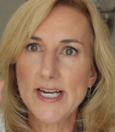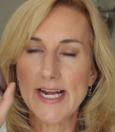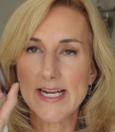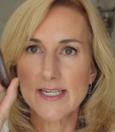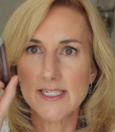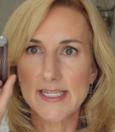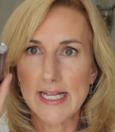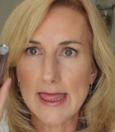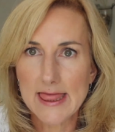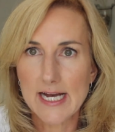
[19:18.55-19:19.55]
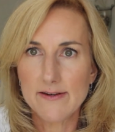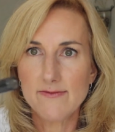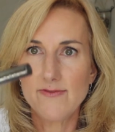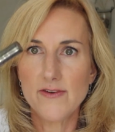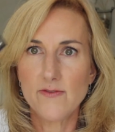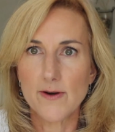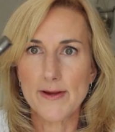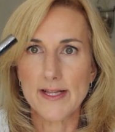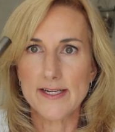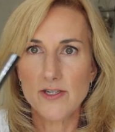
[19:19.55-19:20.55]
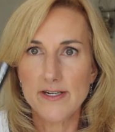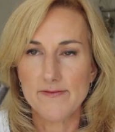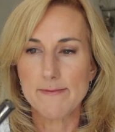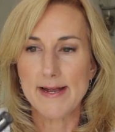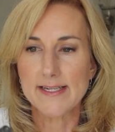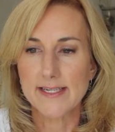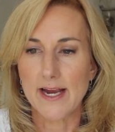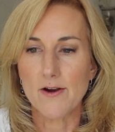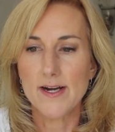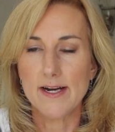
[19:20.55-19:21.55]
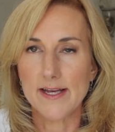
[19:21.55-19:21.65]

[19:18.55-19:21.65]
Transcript: I actually love the formulation of the mascara.